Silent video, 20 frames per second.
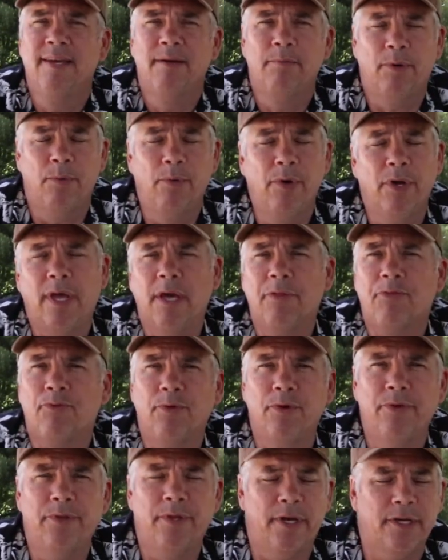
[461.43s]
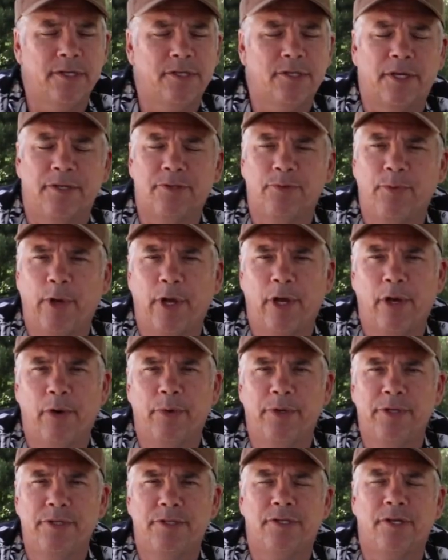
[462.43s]
but we'll get through this as we
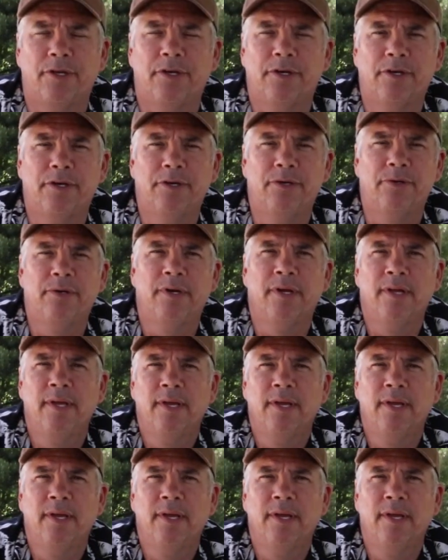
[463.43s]
always do,